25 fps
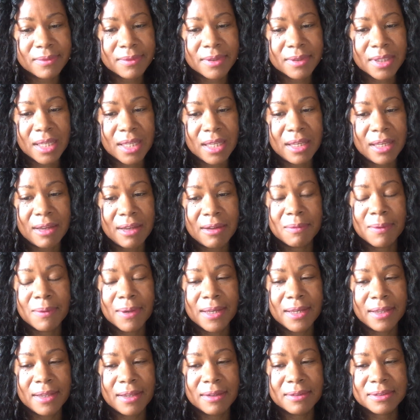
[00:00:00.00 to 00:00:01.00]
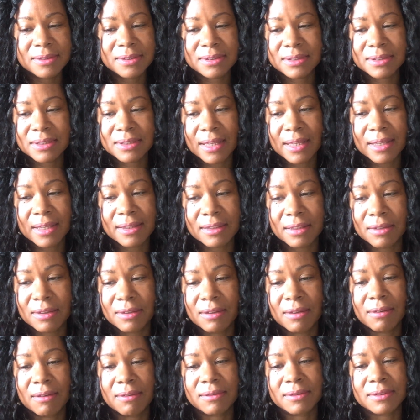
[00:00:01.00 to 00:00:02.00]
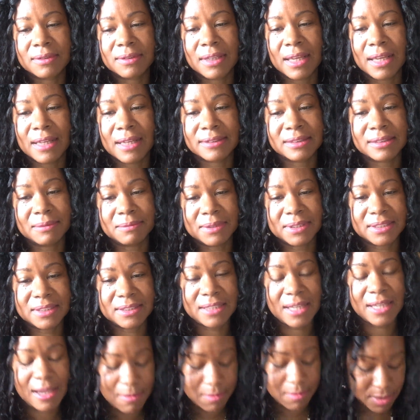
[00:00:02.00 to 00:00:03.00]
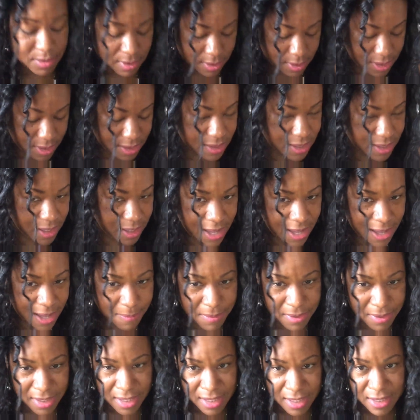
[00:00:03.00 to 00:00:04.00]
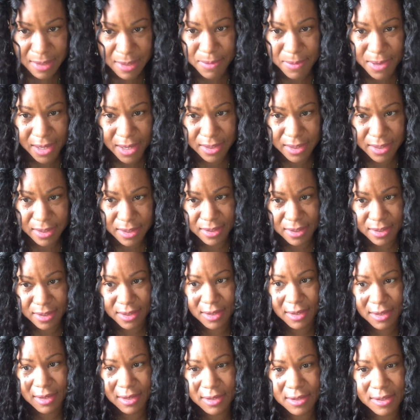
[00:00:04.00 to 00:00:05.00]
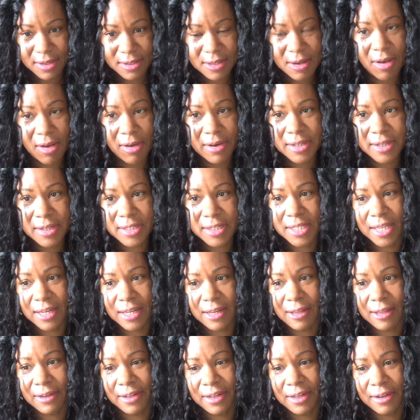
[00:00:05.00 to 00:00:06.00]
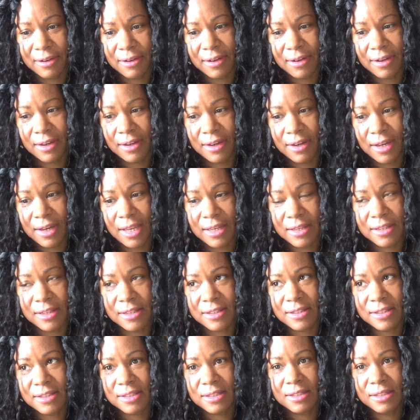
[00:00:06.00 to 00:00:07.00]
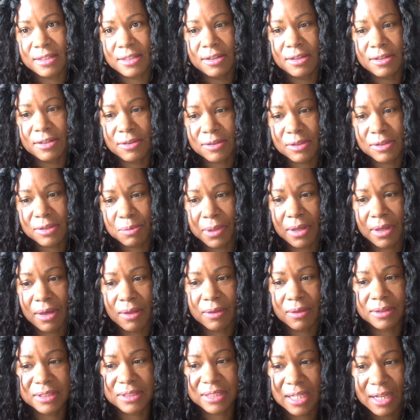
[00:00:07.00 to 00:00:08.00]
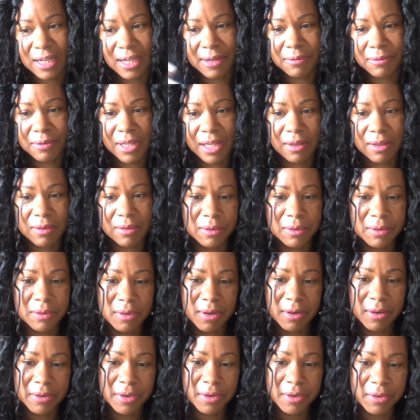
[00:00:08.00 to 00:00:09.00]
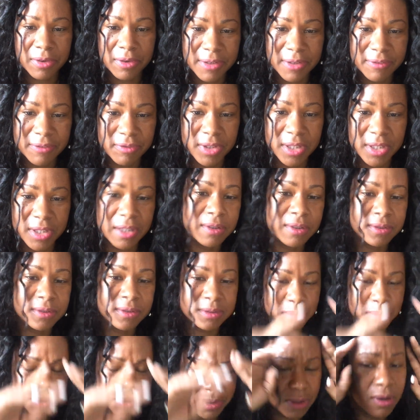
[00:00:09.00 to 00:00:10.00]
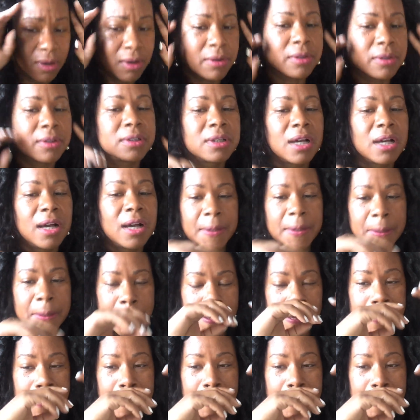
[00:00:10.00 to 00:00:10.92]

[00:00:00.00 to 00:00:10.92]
And everybody else is like, got something to say, but this could happen to anybody. It's hard to get on here and, spend all the time downloading all your great videos, putting all your content